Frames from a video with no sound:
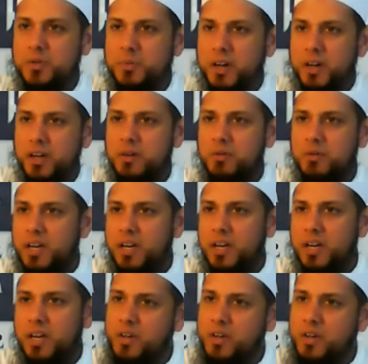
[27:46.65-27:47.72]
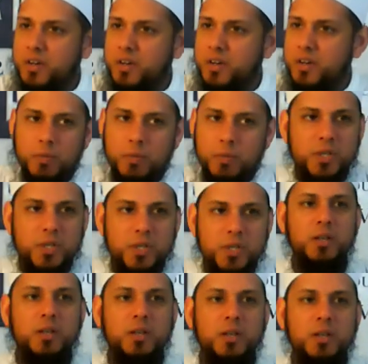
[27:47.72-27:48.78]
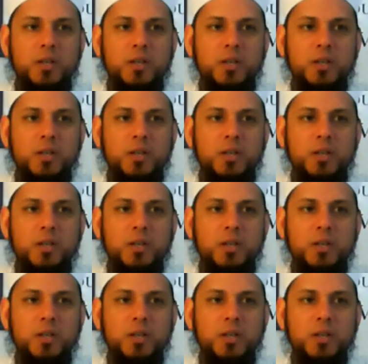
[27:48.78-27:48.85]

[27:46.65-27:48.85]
subhanahu wa ta'ala, they're going to appreciate their parents,